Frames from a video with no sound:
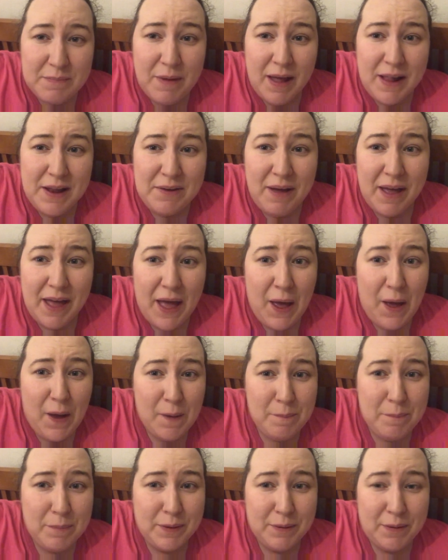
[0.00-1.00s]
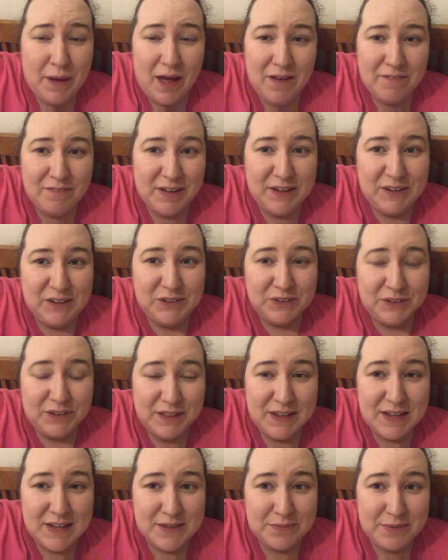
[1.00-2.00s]
But anyway I hope you have
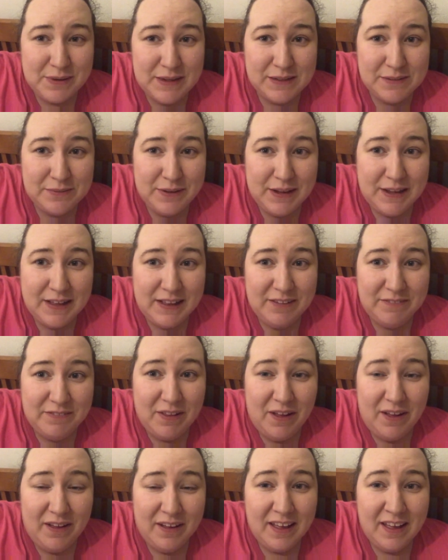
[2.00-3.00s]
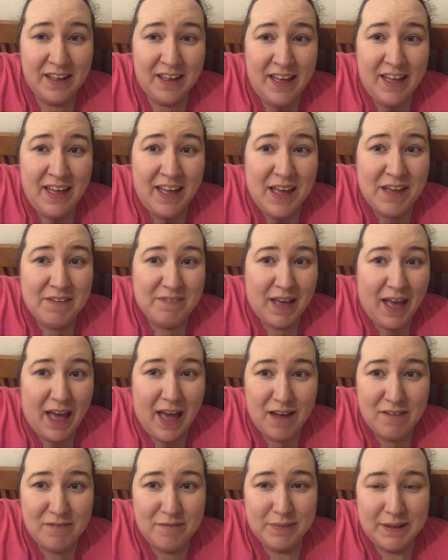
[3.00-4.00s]
enjoyed this week's weekly vlog. If you
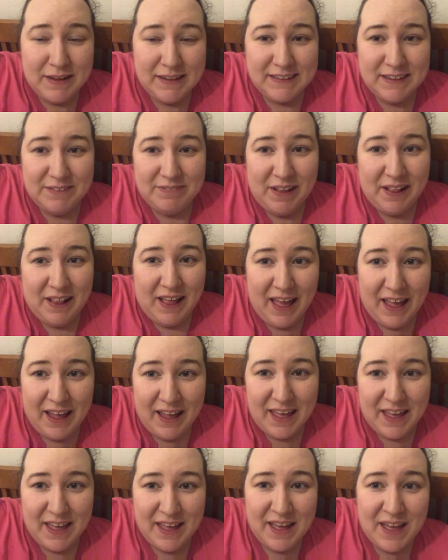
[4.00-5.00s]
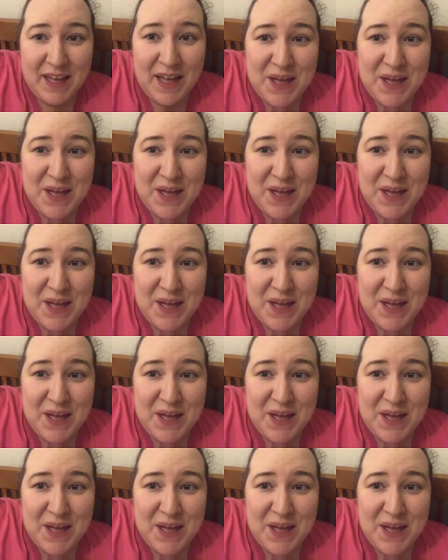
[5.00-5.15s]
have please give it a like.